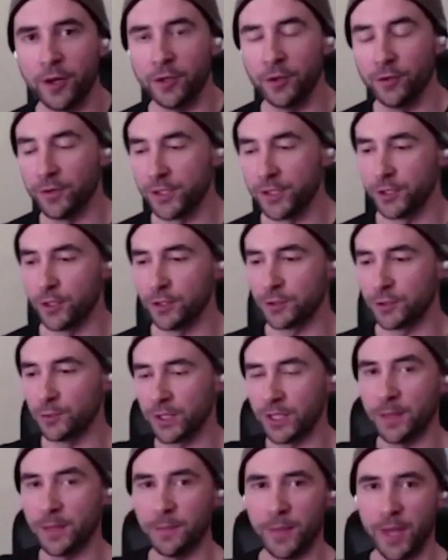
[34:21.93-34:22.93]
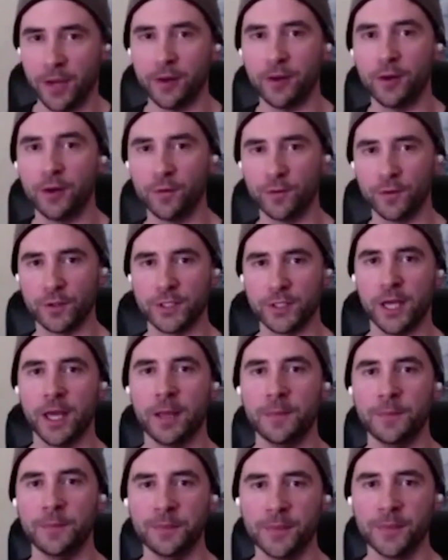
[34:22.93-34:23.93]
Your results will get better over
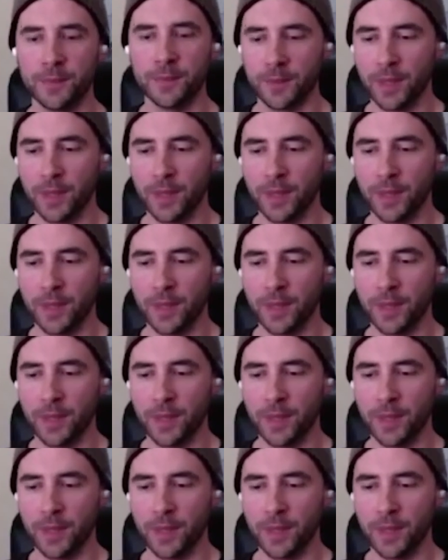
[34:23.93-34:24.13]
time,